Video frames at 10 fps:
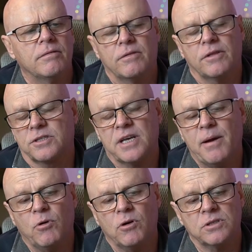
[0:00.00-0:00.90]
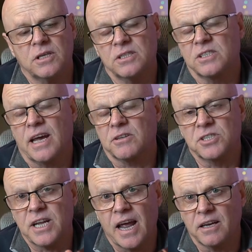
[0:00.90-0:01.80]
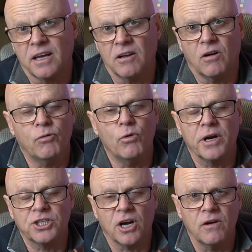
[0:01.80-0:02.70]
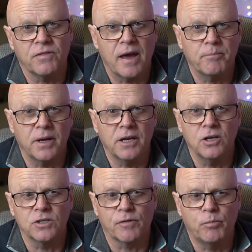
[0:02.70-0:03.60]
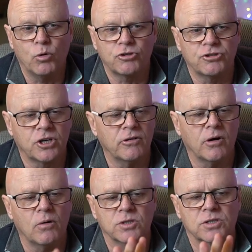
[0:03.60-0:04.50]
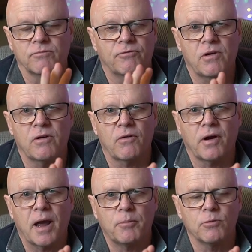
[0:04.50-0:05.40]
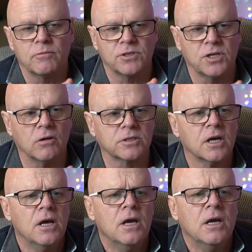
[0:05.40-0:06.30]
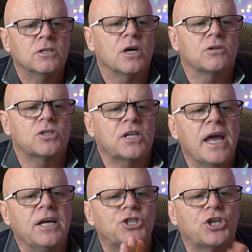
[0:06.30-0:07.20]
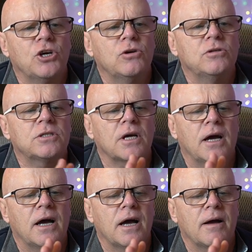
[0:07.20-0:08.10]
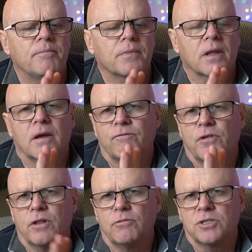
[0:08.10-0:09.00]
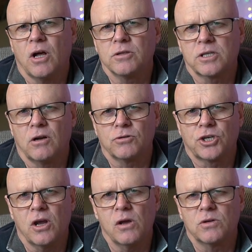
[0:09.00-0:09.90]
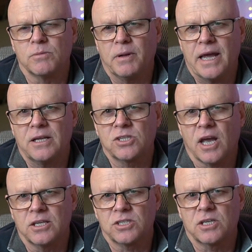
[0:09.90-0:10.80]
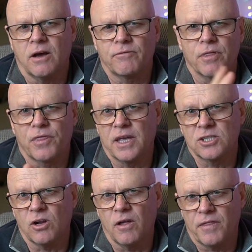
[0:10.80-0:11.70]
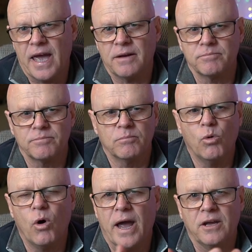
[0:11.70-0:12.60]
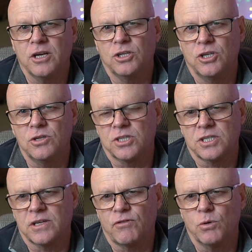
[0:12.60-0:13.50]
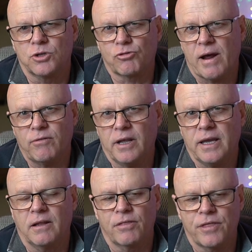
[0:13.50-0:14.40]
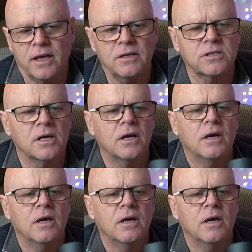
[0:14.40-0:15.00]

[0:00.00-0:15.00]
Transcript: the Tamron, it's outstanding, and I've already showed that being used for portraiture, and I was very, very happy with the results. So stay tuned um, for the results that I'll show you some landscape stuff and things like that, more how you'd use this if you were traveling and things.